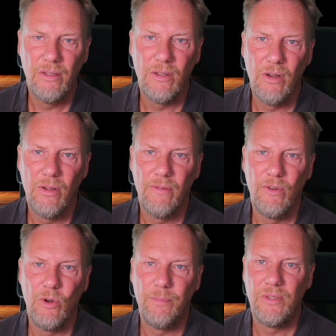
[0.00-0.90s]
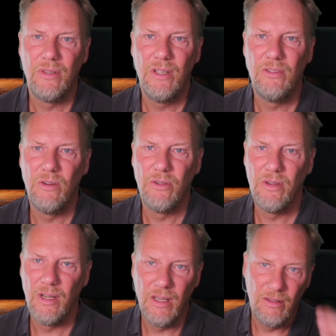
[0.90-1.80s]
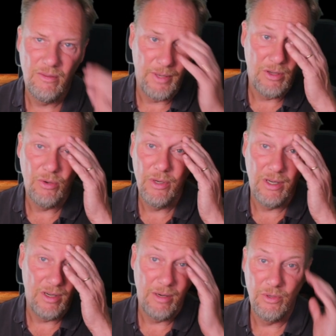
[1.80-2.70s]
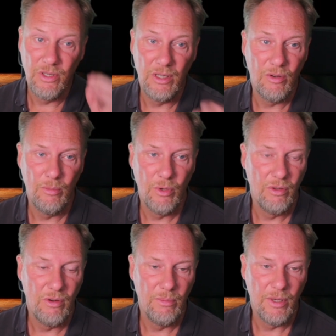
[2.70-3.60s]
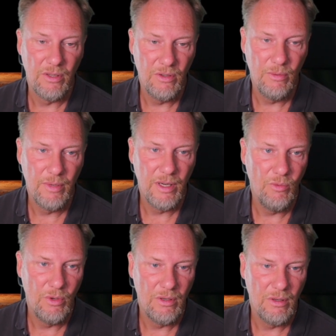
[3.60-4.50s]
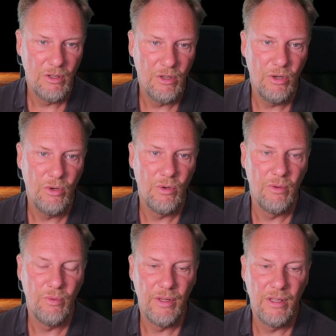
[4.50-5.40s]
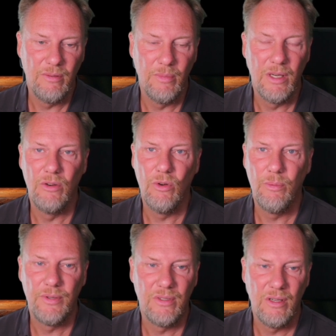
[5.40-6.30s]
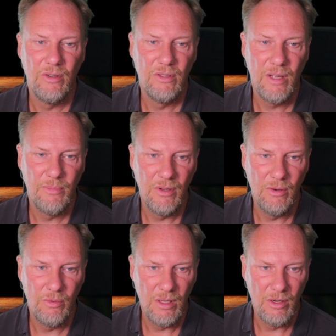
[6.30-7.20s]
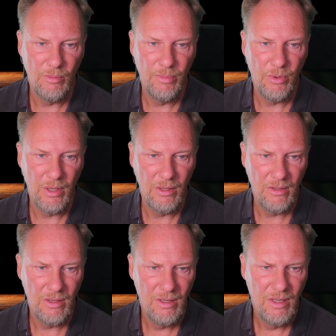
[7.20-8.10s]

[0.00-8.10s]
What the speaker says: is a lot of knobs. This looks like it's been coded in a machine code monitor, because nobody would code with this many knobs. There is absolutely no point.